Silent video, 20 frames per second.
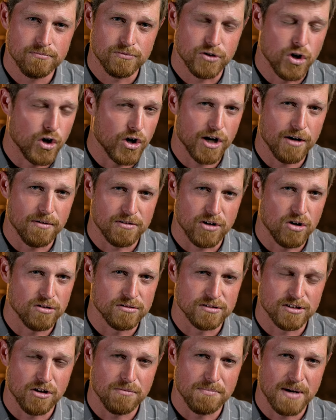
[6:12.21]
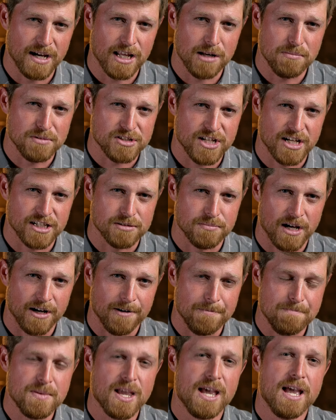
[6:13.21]
Don't make any mistakes about
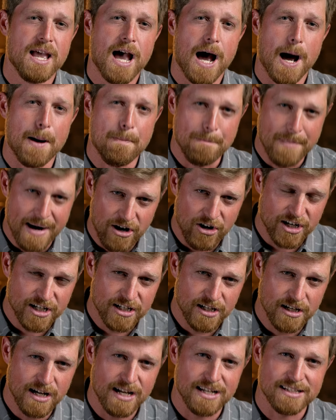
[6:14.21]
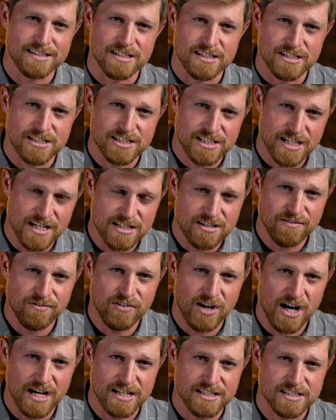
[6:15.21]
it. America is
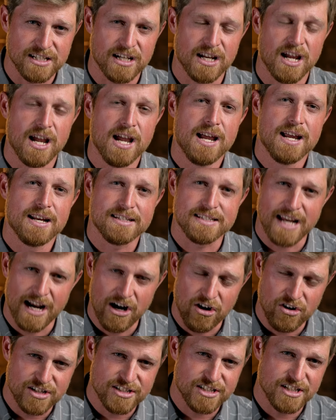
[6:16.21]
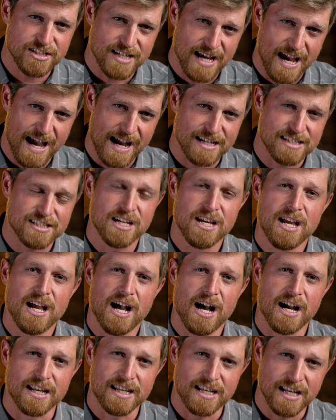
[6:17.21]
incentivizing terrorist attacks
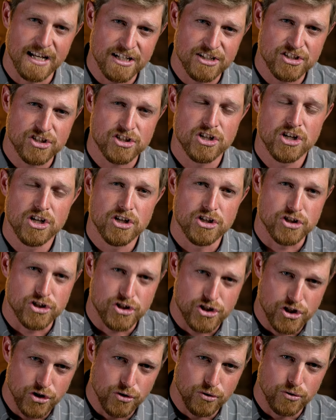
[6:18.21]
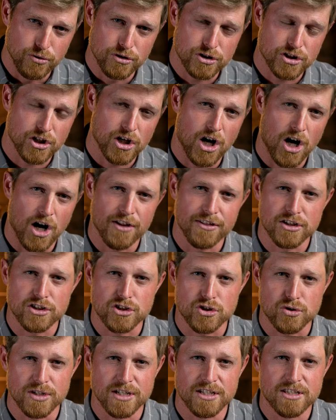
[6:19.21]
against Jews on the
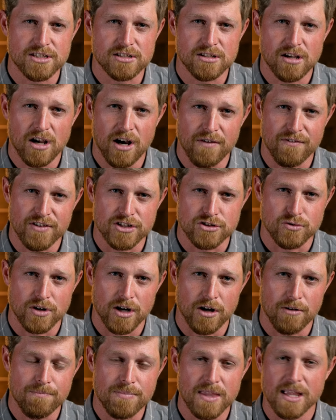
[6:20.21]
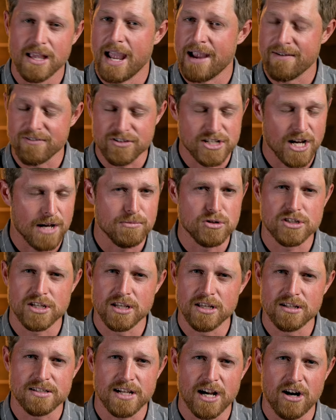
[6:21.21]
streets of Israel. Every time you
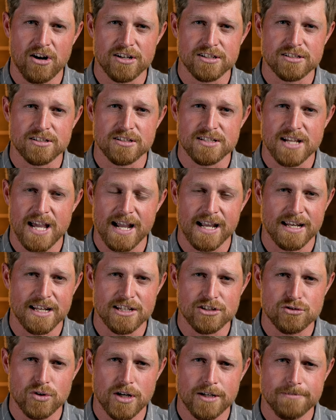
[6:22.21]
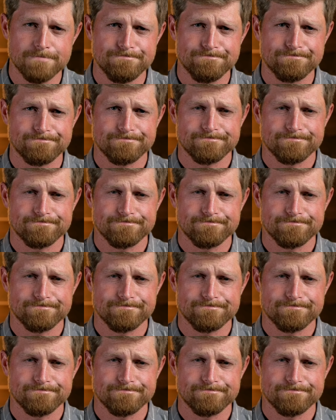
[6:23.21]
see a terrorist attack in Israel,